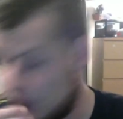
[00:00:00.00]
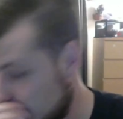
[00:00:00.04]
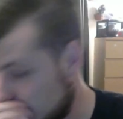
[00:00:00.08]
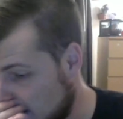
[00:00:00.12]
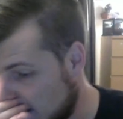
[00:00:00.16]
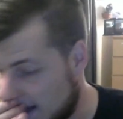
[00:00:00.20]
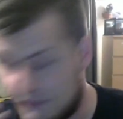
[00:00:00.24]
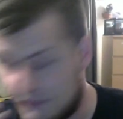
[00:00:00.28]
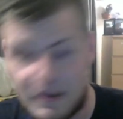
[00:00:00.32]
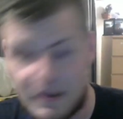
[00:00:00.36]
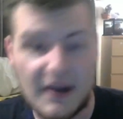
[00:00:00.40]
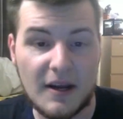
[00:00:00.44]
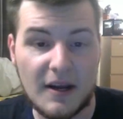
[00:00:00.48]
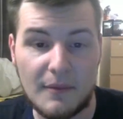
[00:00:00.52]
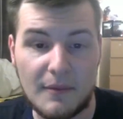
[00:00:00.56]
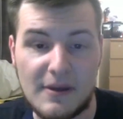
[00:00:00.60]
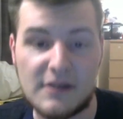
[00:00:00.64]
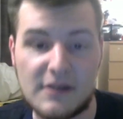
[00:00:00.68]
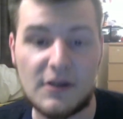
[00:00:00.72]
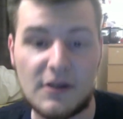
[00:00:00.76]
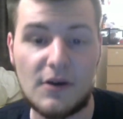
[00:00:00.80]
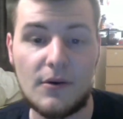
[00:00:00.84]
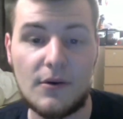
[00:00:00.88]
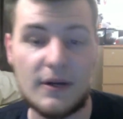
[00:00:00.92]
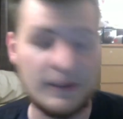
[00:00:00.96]
I
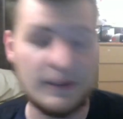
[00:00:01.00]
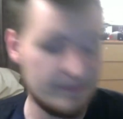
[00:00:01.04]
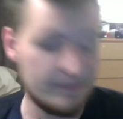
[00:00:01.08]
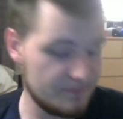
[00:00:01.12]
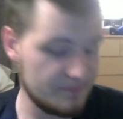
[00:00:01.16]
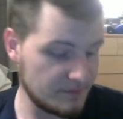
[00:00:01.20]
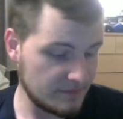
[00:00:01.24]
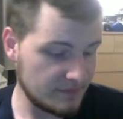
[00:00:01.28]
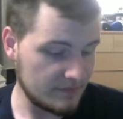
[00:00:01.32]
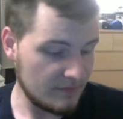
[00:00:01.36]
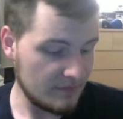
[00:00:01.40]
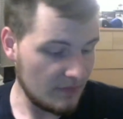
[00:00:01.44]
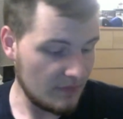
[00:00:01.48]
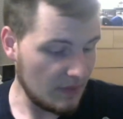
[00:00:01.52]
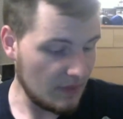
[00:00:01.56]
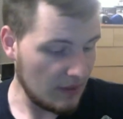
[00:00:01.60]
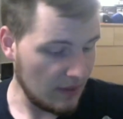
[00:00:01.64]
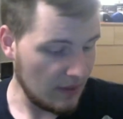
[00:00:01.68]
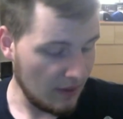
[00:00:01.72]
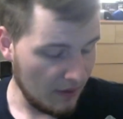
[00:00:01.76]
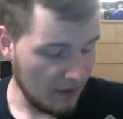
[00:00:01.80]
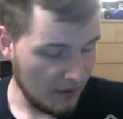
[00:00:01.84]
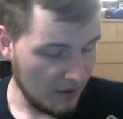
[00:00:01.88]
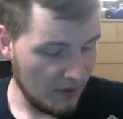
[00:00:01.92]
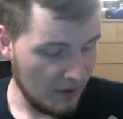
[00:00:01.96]
recommend going.
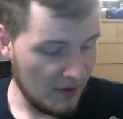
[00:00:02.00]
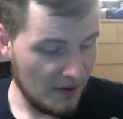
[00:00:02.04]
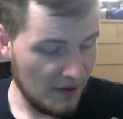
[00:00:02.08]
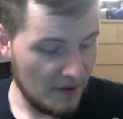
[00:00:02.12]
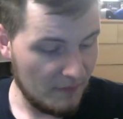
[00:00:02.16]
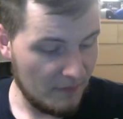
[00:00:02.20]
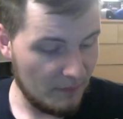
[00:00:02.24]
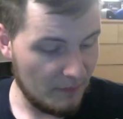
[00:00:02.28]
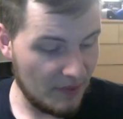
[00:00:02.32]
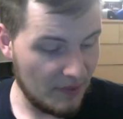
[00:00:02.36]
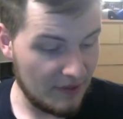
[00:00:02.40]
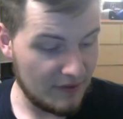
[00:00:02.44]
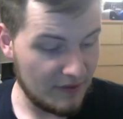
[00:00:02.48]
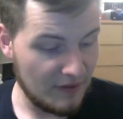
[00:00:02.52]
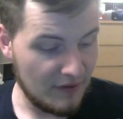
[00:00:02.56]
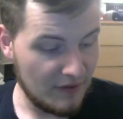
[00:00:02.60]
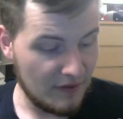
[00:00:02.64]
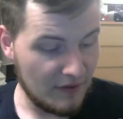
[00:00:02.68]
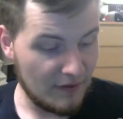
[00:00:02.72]
But